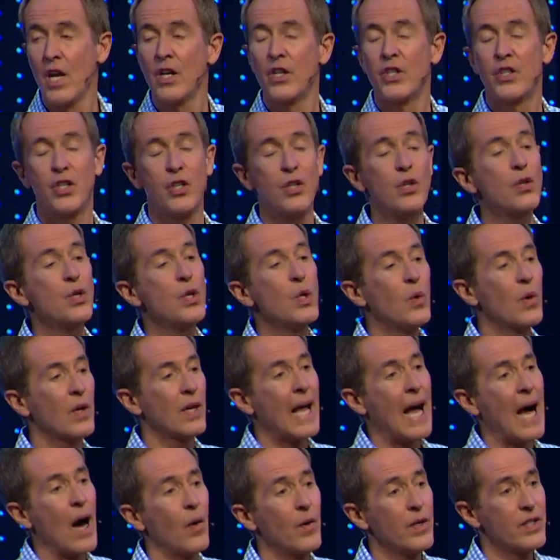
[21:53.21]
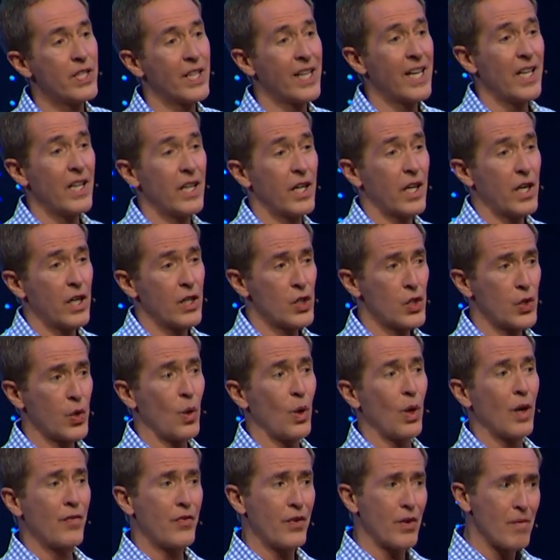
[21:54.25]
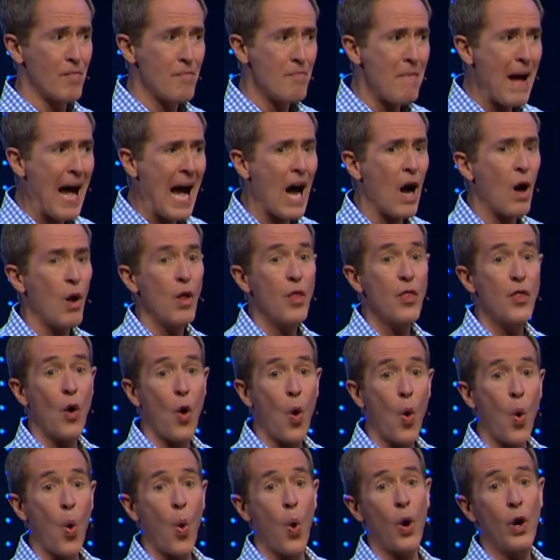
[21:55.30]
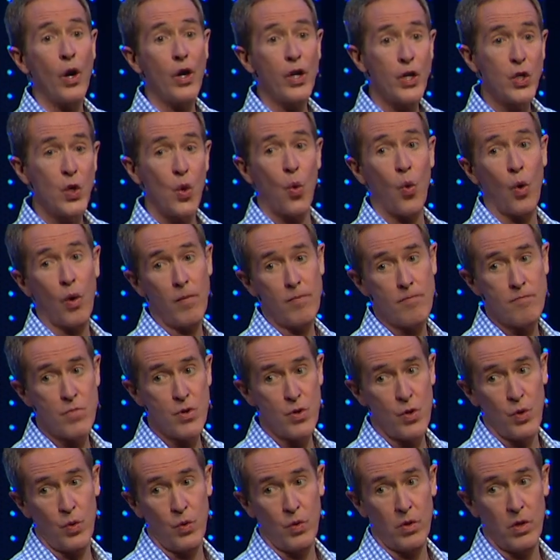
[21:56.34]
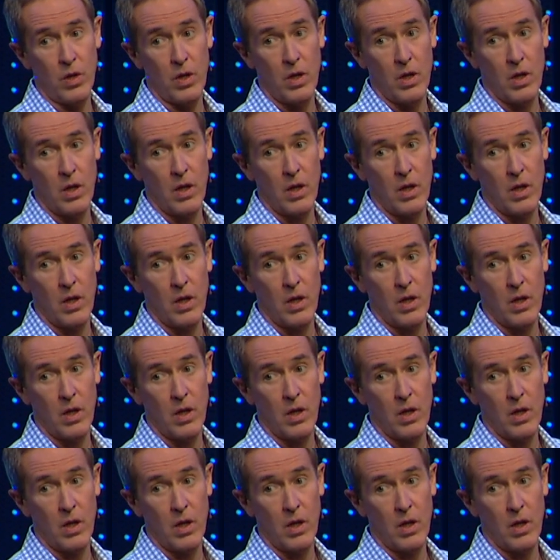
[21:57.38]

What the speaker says: Do you allow it to get in control of your mouth or your mood?